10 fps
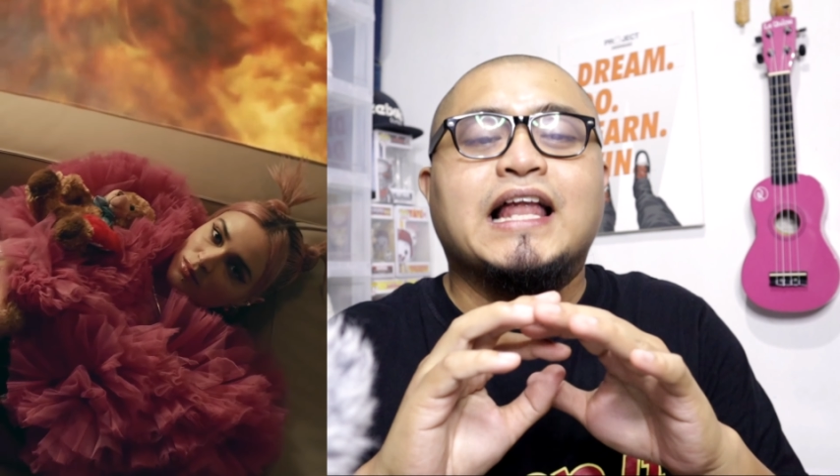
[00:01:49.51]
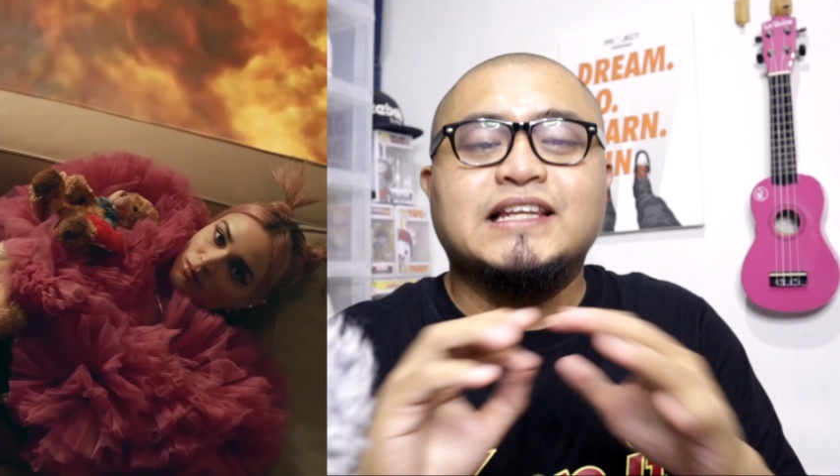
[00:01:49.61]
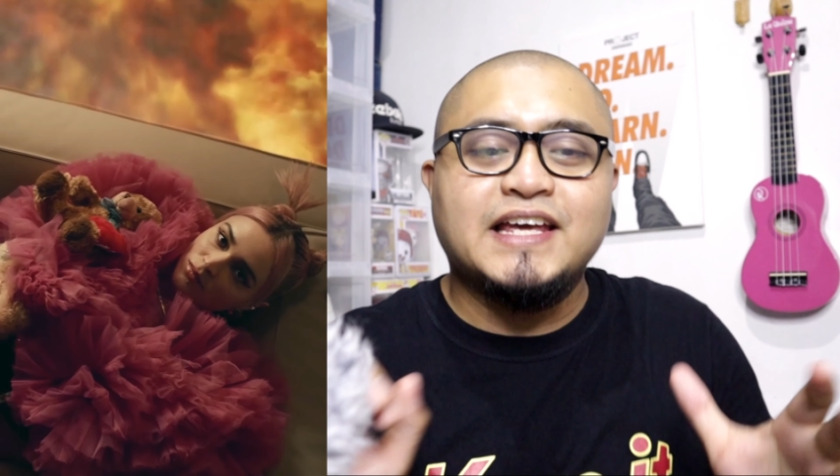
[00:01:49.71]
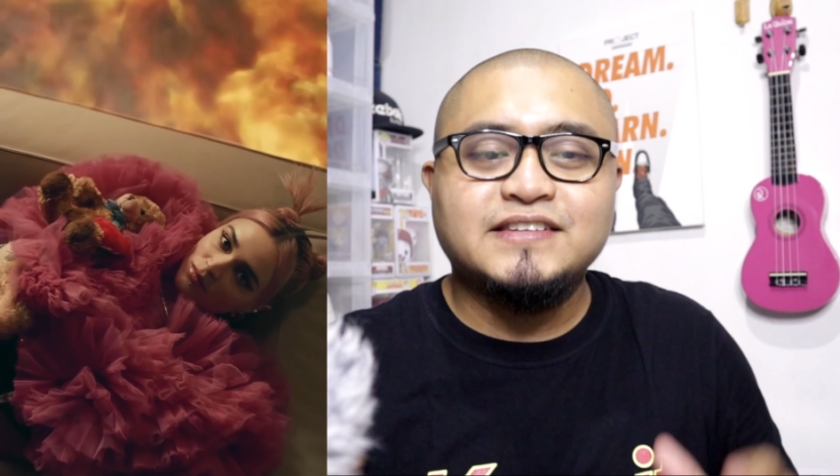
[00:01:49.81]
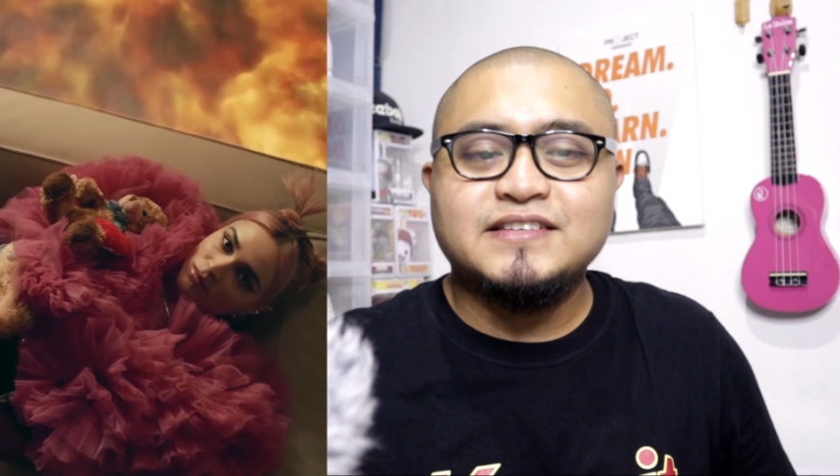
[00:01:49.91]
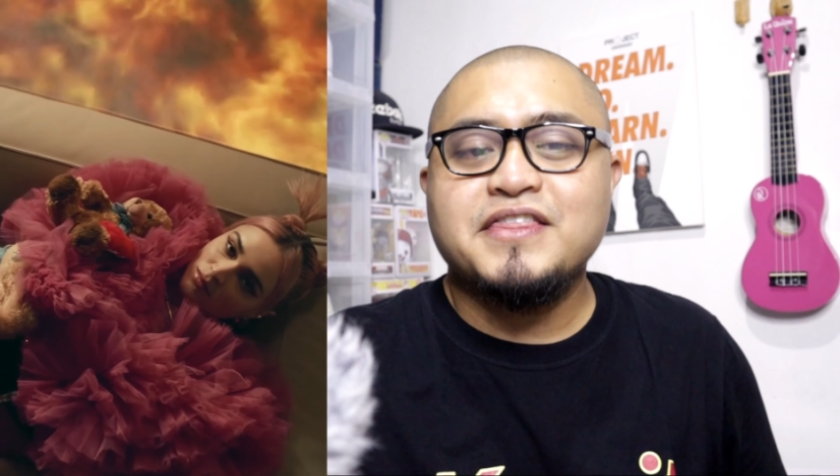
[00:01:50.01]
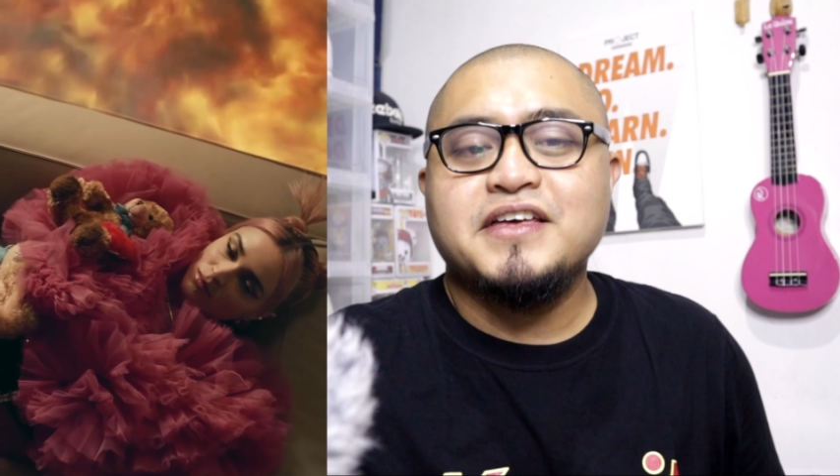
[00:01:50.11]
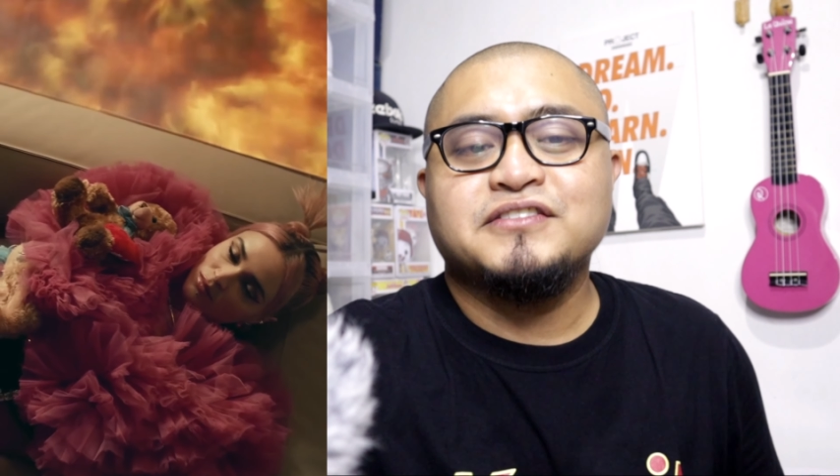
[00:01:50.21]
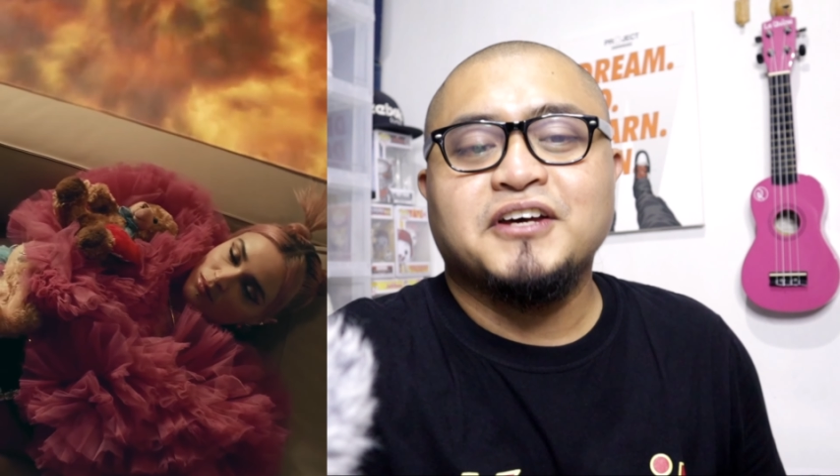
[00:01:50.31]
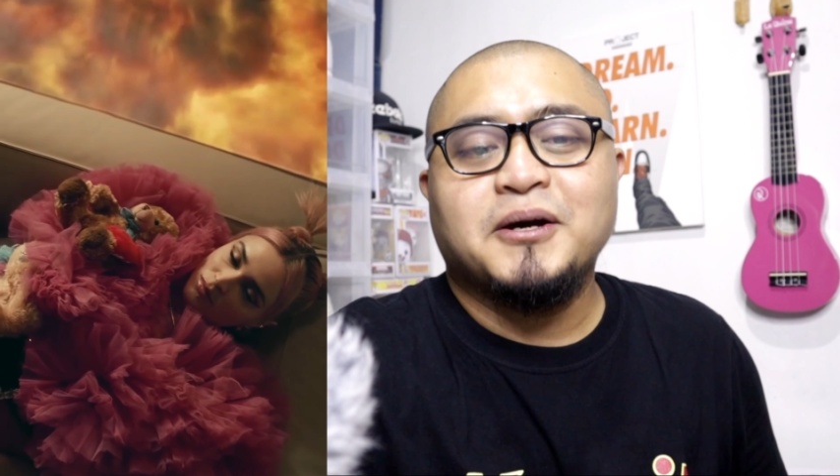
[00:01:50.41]
lacing
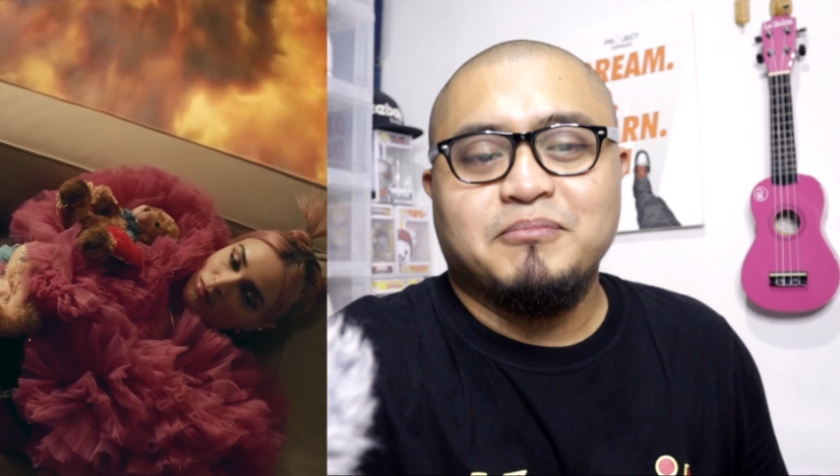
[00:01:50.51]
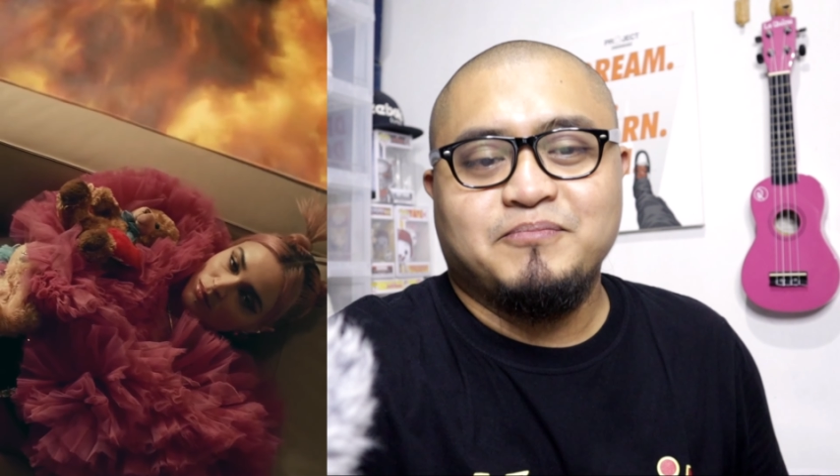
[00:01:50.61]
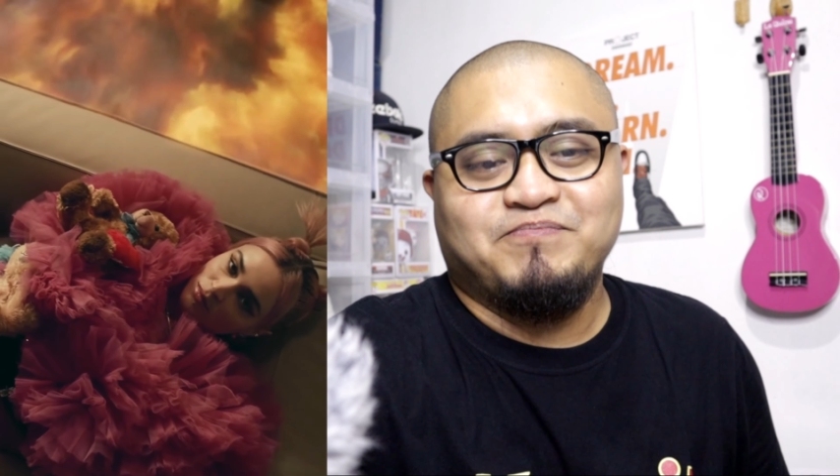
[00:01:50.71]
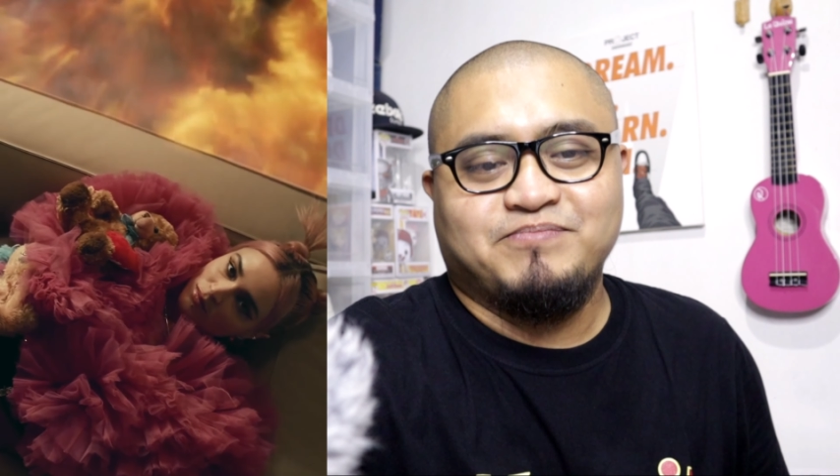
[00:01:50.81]
this up.